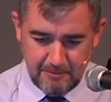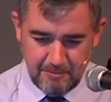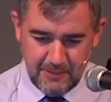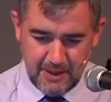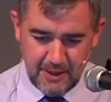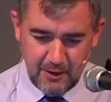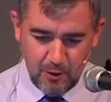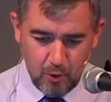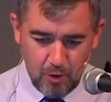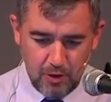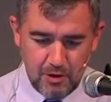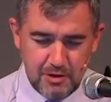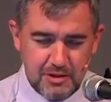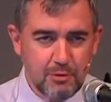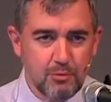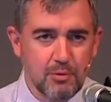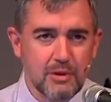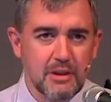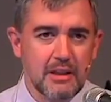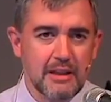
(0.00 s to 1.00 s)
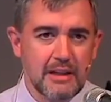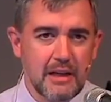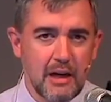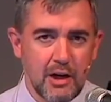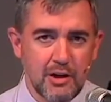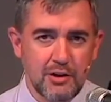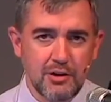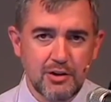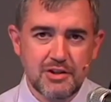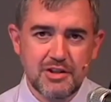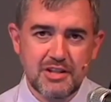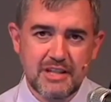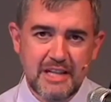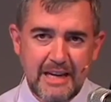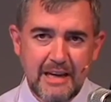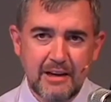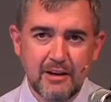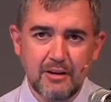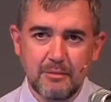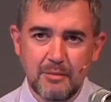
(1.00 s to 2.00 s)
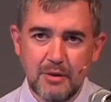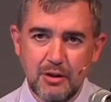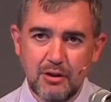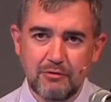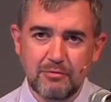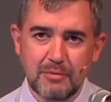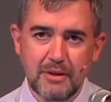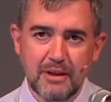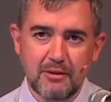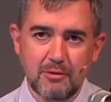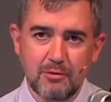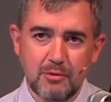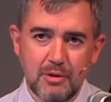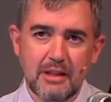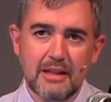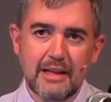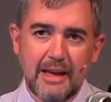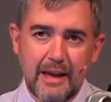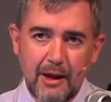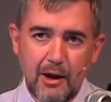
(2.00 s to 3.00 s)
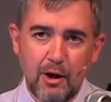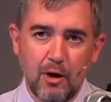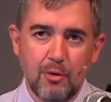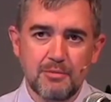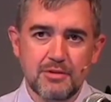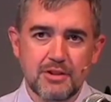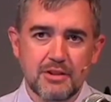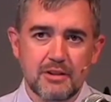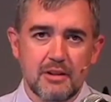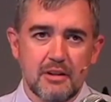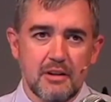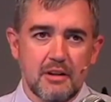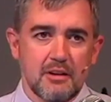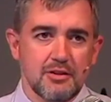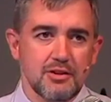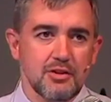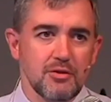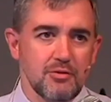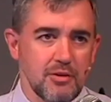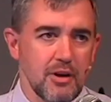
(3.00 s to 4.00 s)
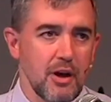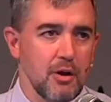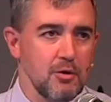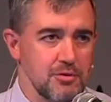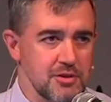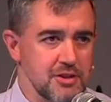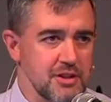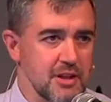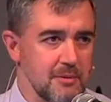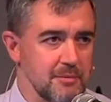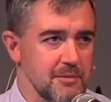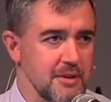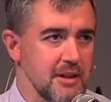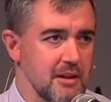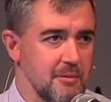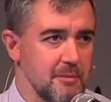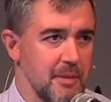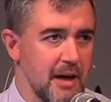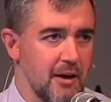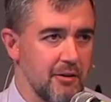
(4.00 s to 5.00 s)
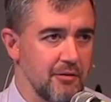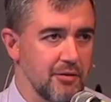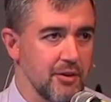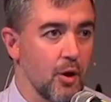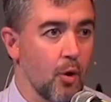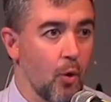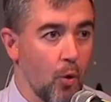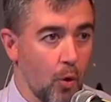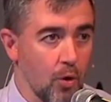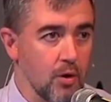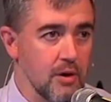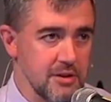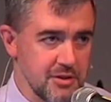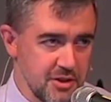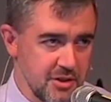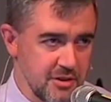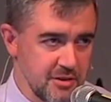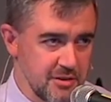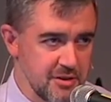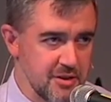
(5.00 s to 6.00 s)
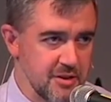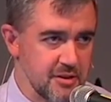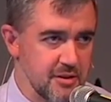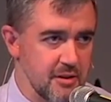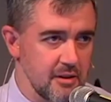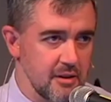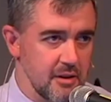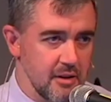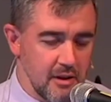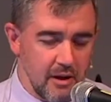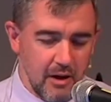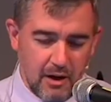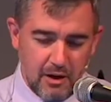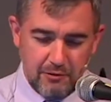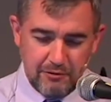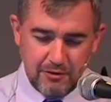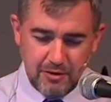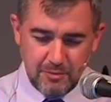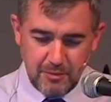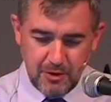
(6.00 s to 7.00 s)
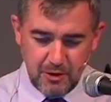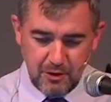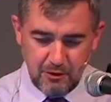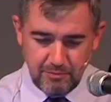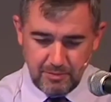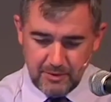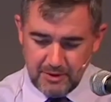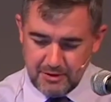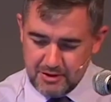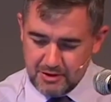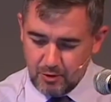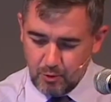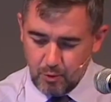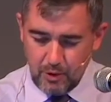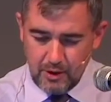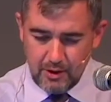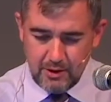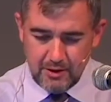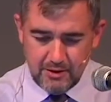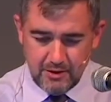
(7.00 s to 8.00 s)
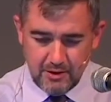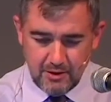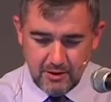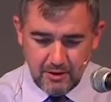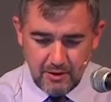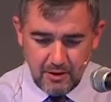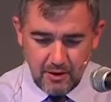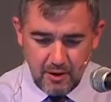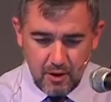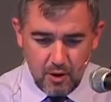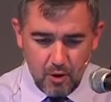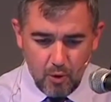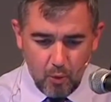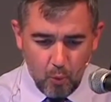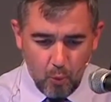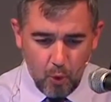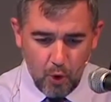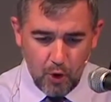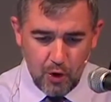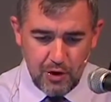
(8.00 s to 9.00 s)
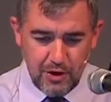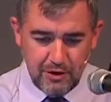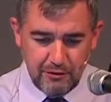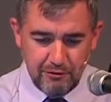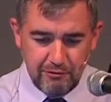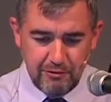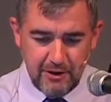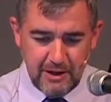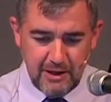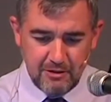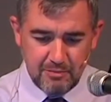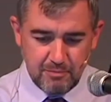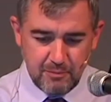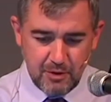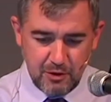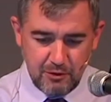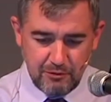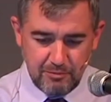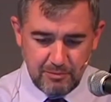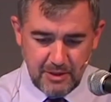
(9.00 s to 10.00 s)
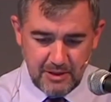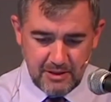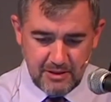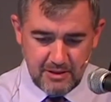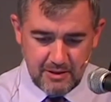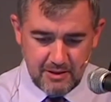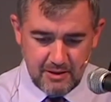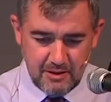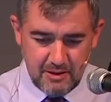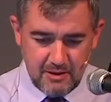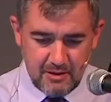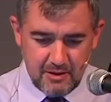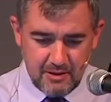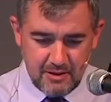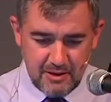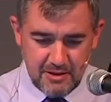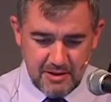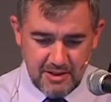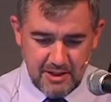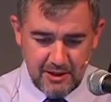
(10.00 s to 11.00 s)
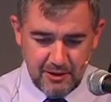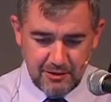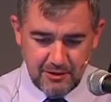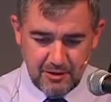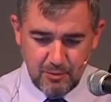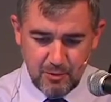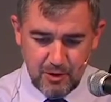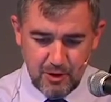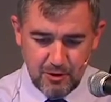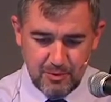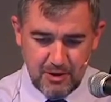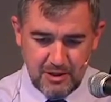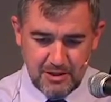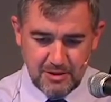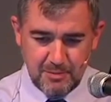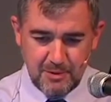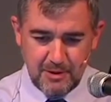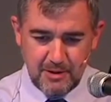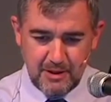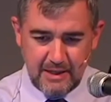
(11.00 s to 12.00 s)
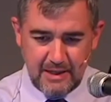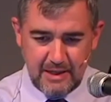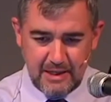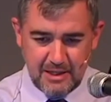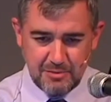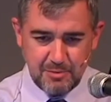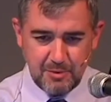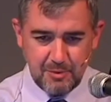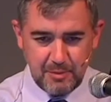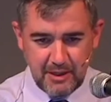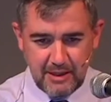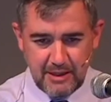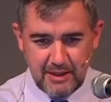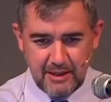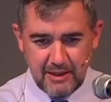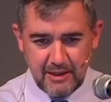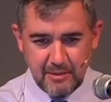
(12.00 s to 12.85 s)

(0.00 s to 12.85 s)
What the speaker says: in order to really understand the movement, it really helps to know something about the origins of the movement. So where did the Word of Faith movement, this health and wealth prosperity gospel, begin?